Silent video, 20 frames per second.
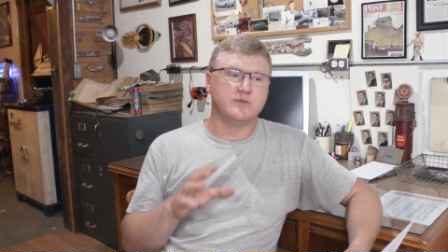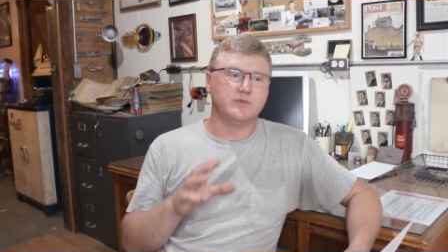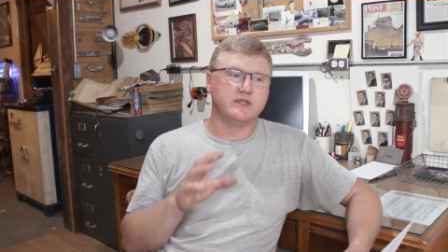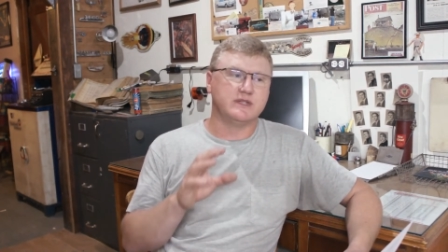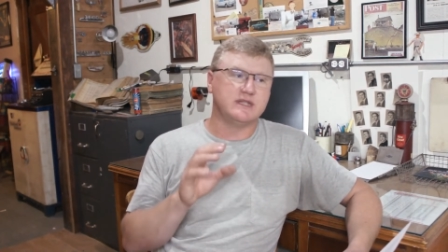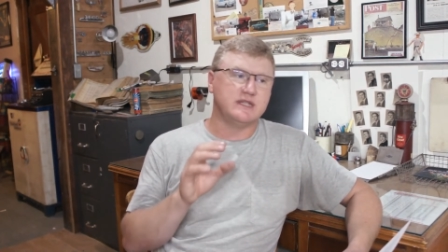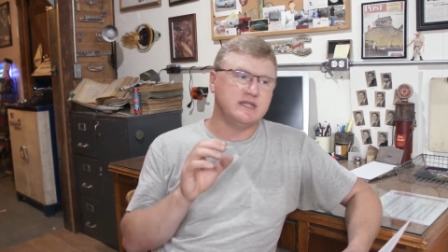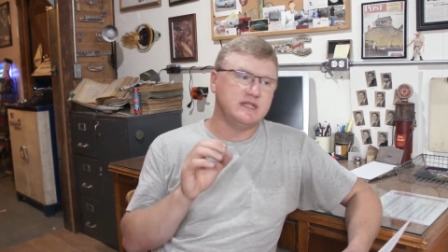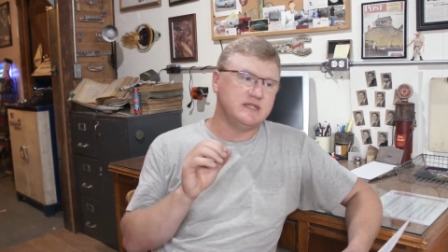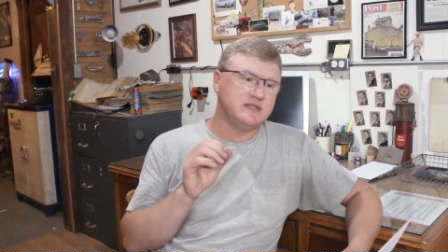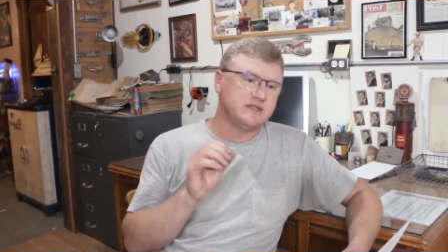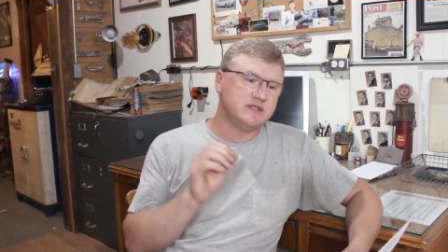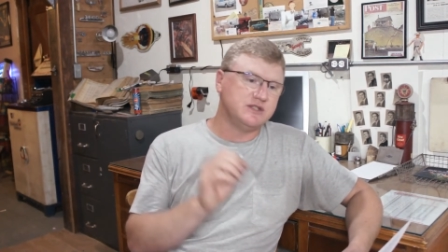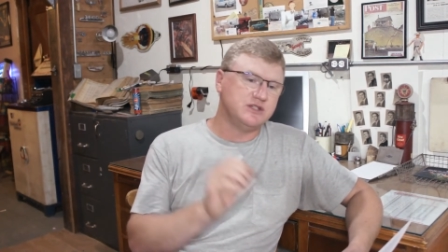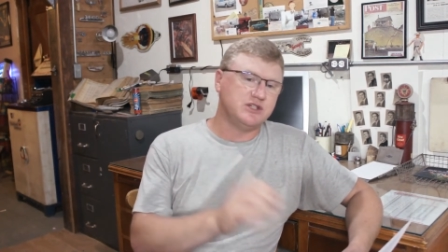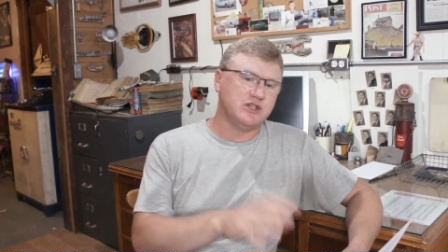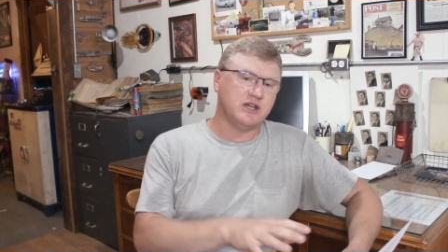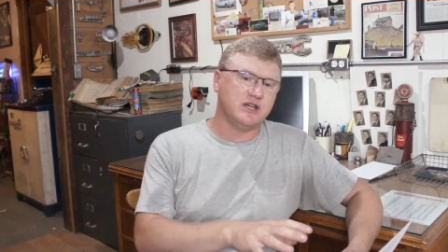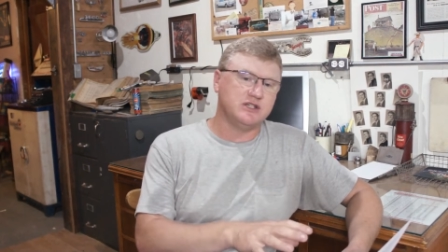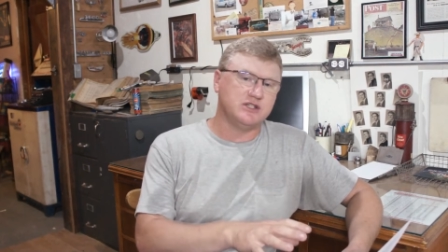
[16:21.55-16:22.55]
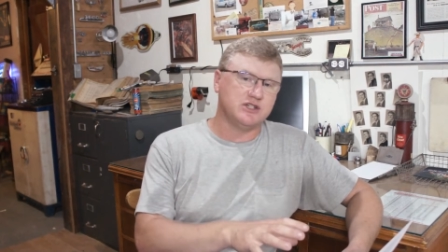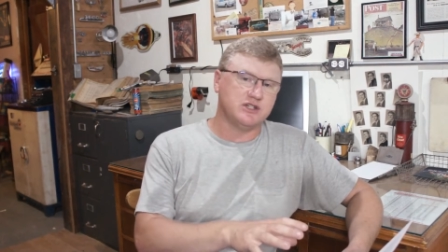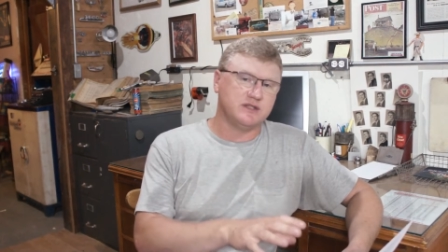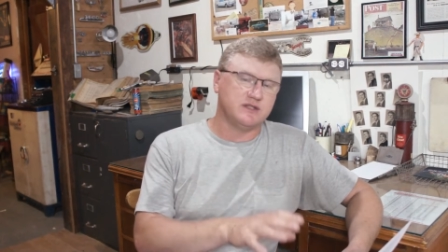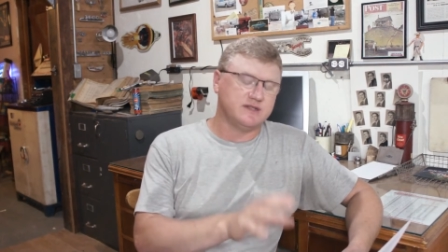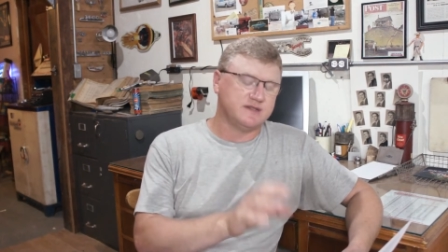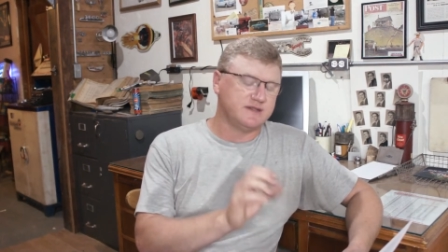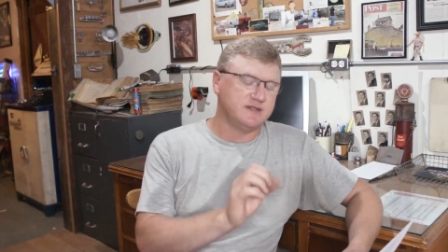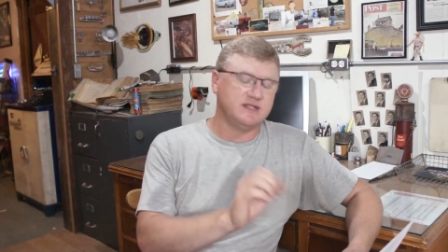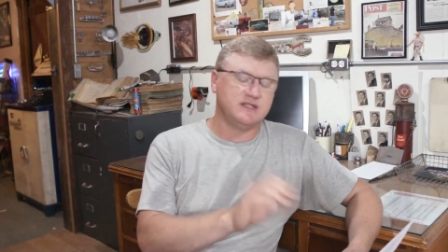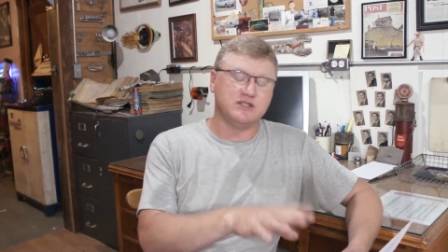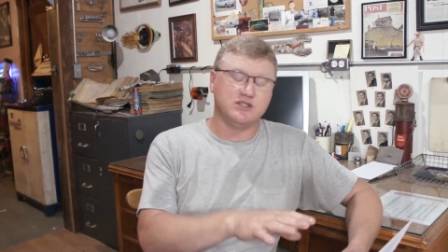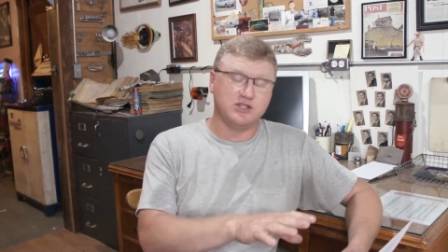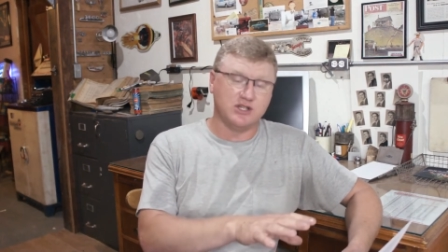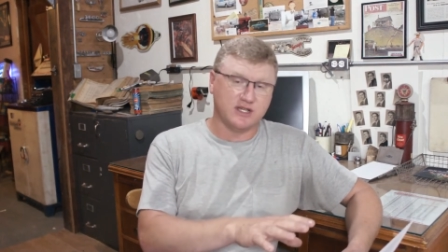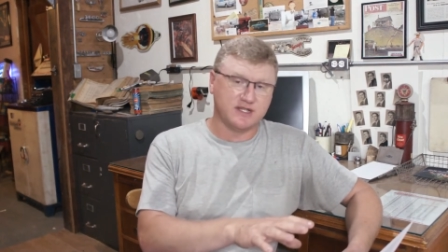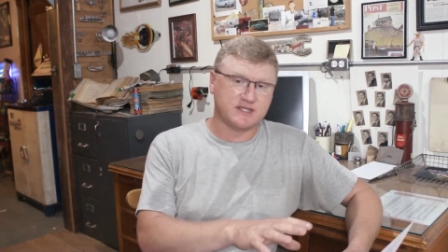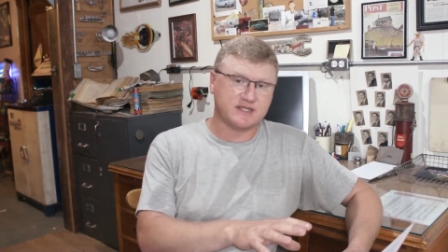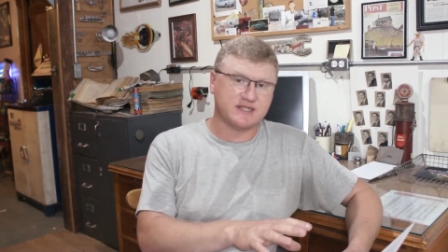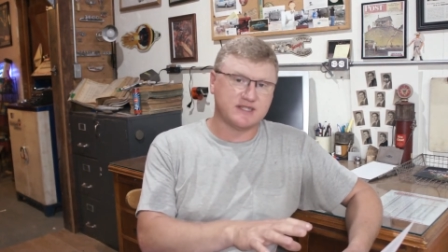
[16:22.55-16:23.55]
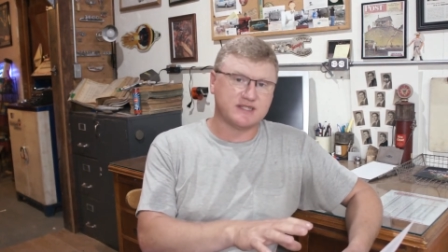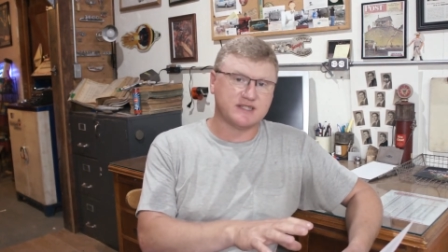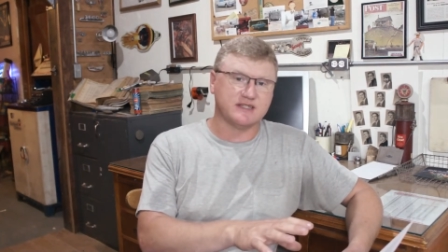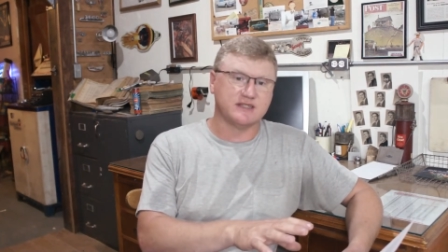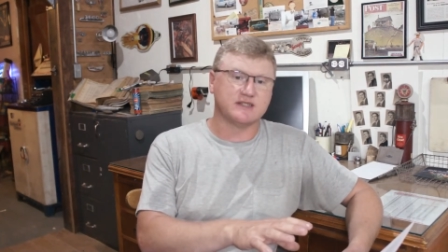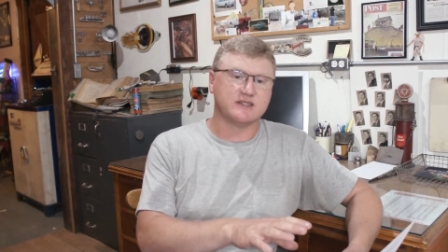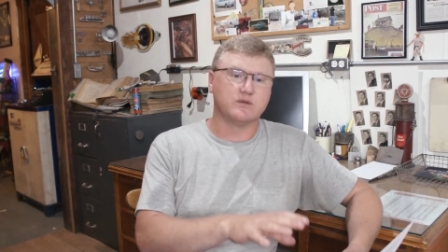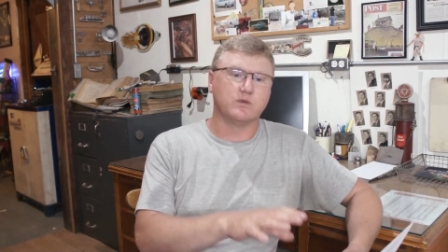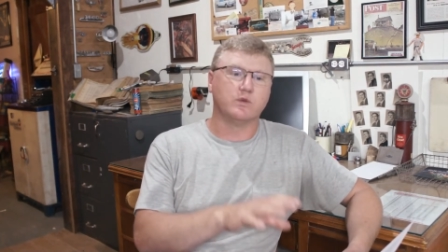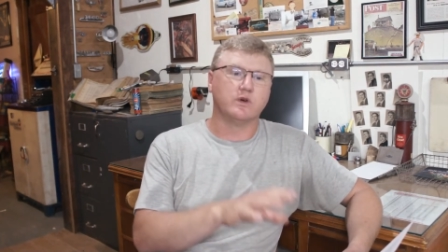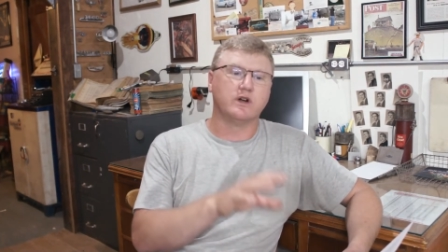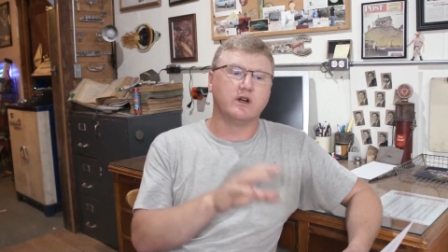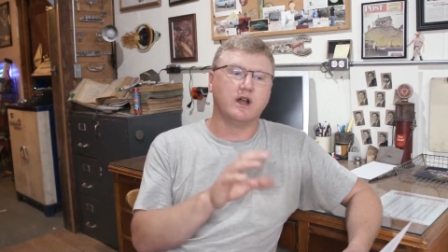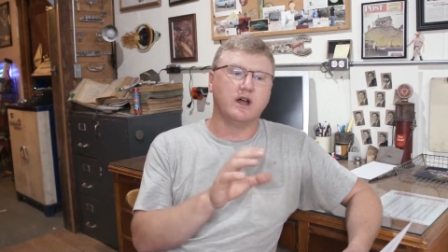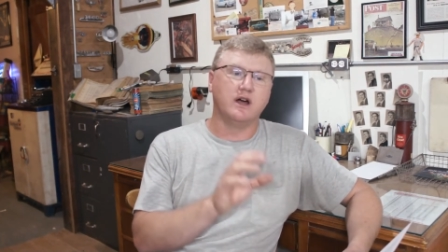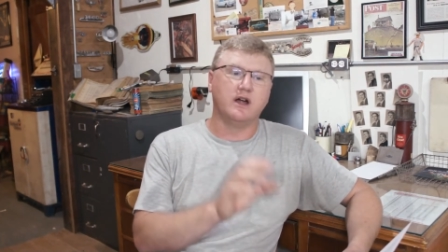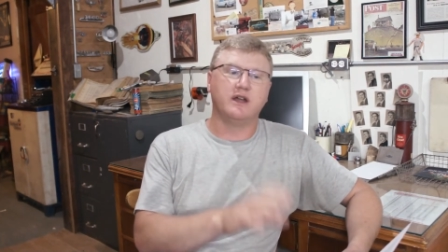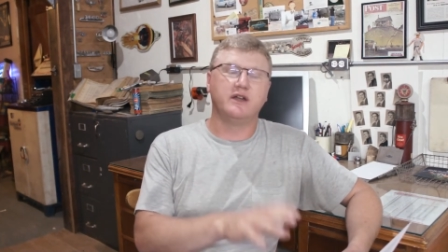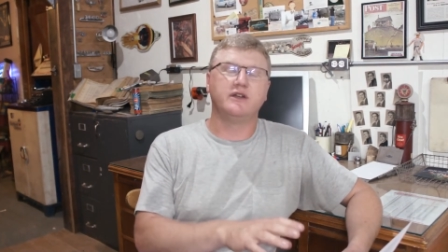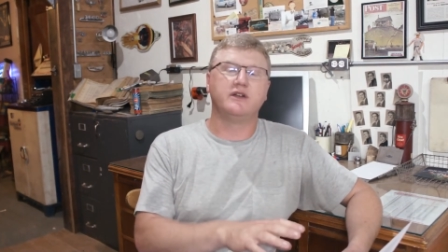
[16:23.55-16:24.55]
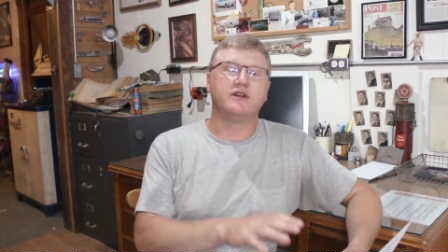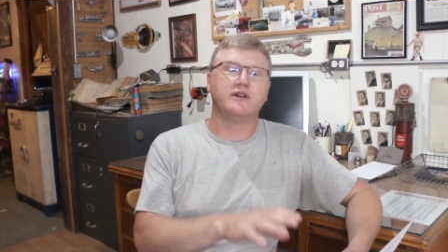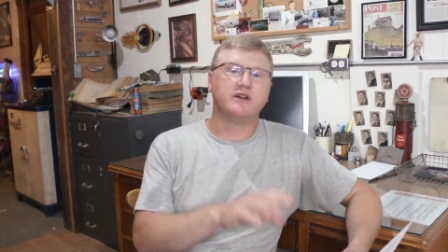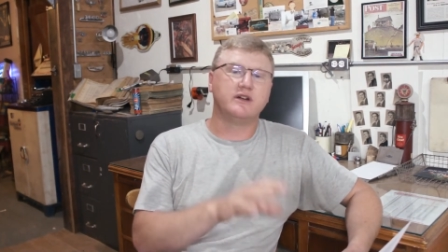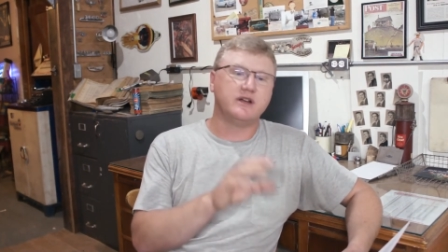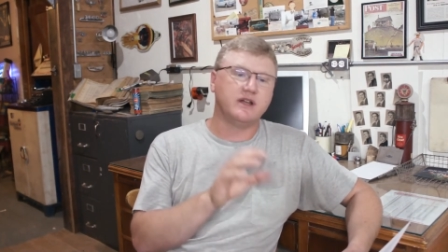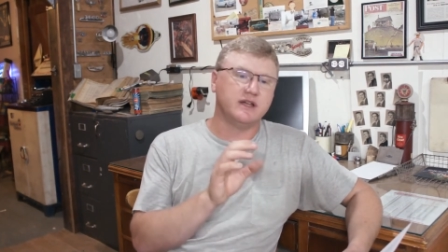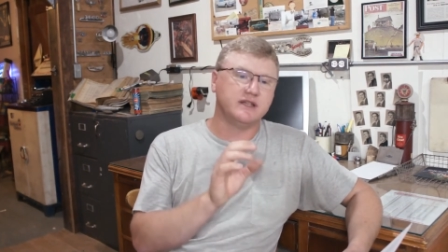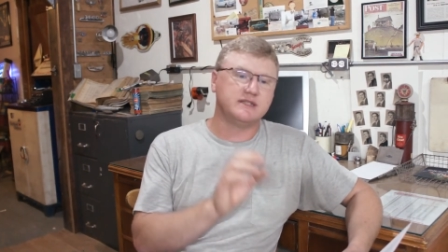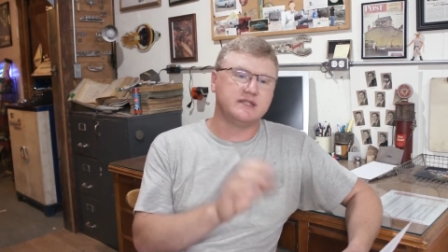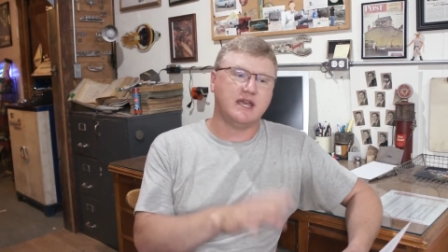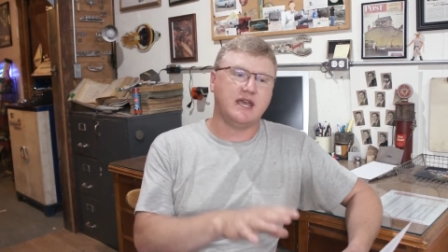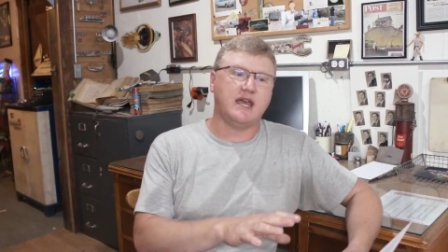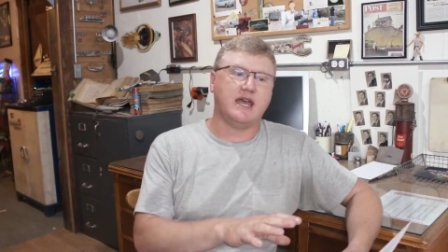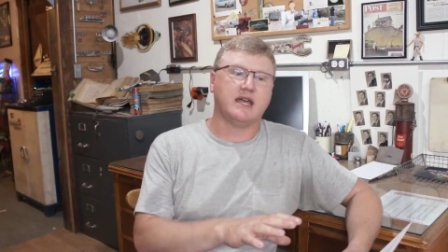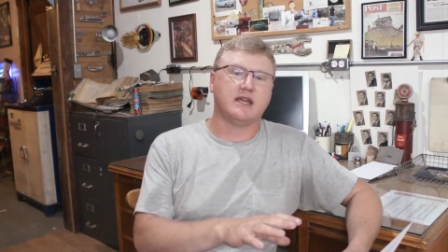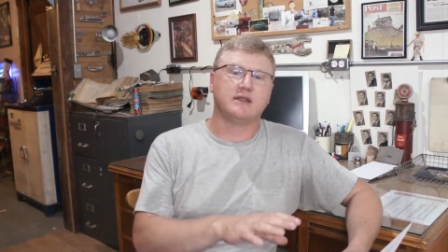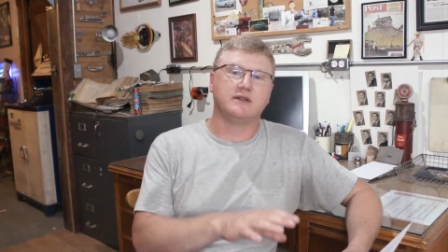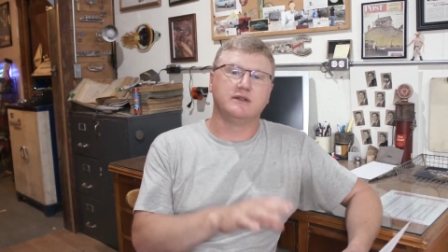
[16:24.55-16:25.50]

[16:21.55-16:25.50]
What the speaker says: but these justices were under attack.